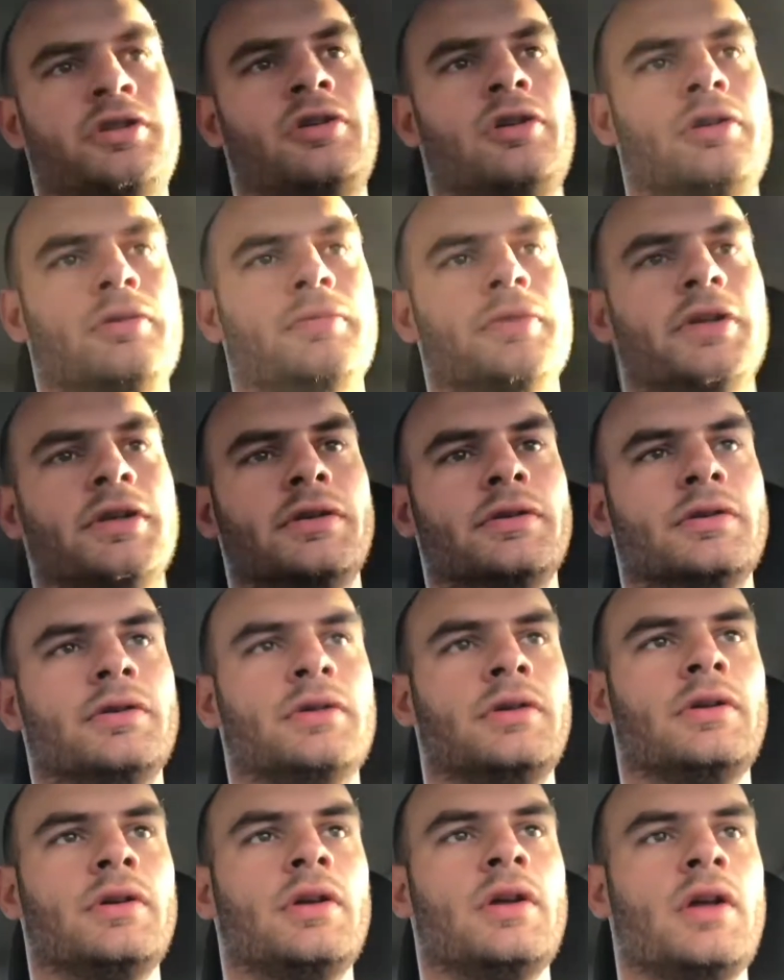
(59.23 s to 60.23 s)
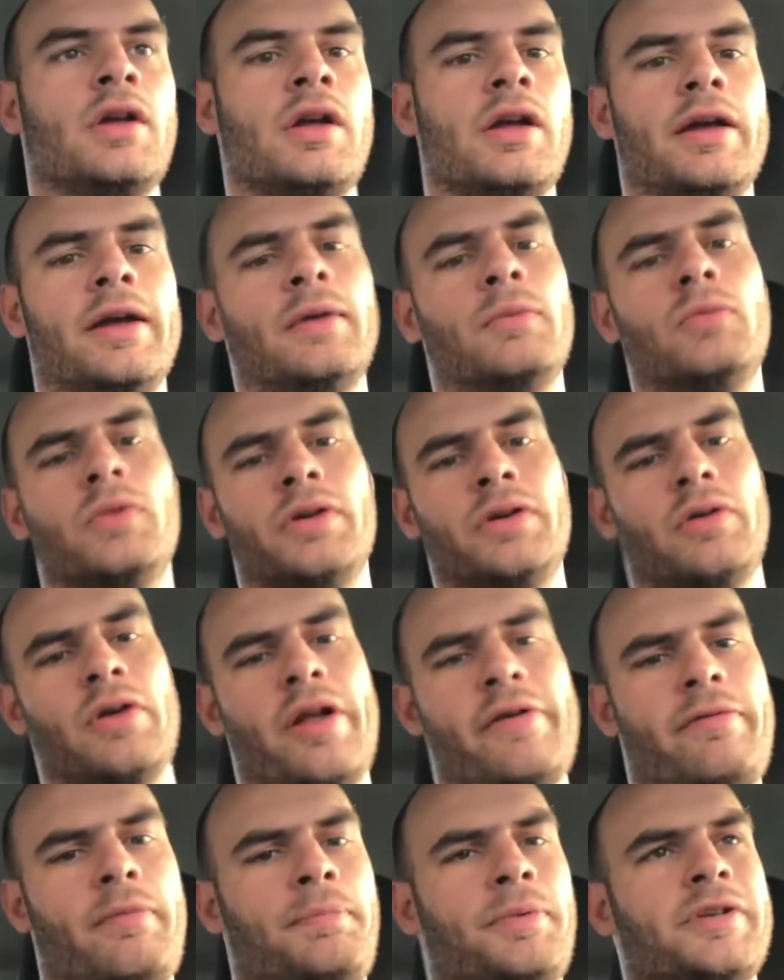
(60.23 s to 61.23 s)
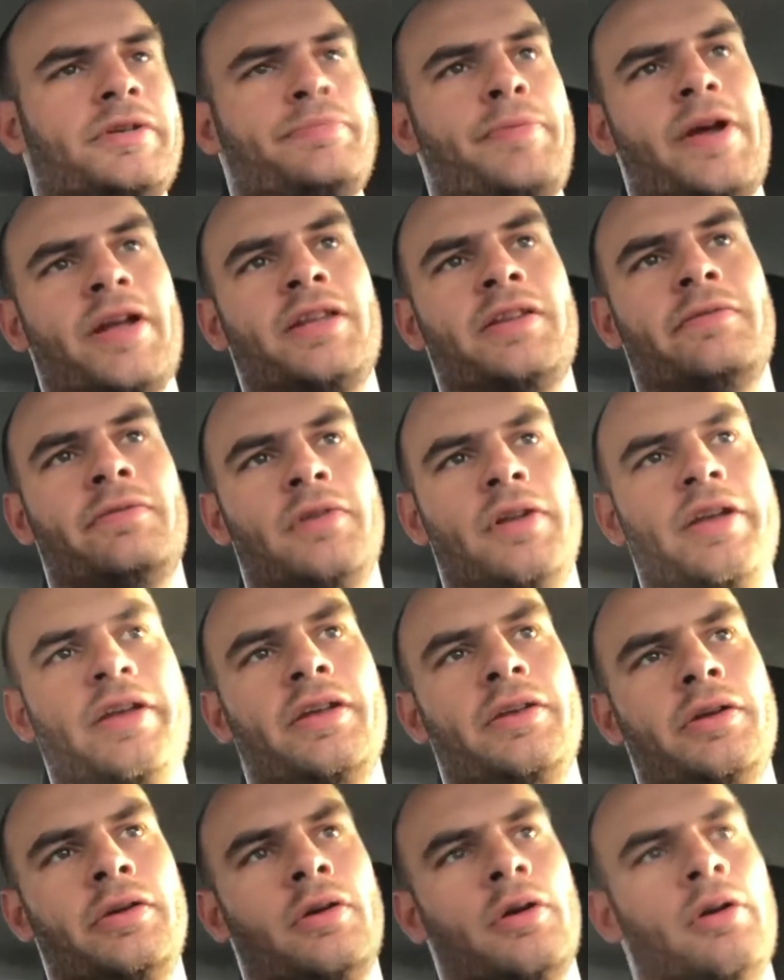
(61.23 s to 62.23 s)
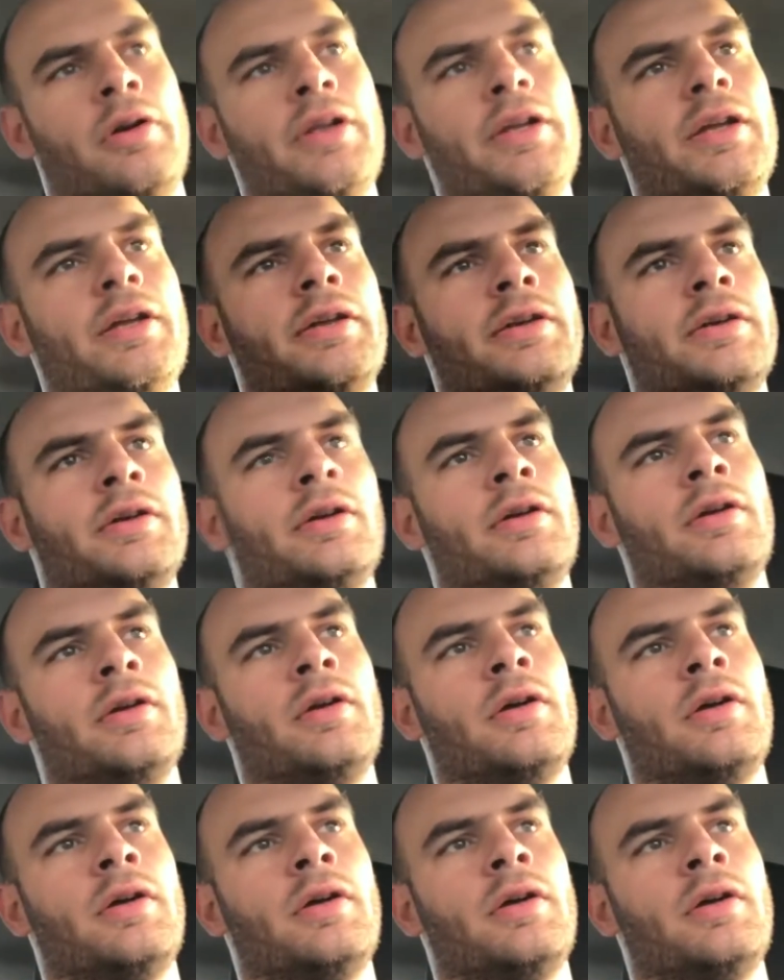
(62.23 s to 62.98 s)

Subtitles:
tournament in whatever prospective league you're in,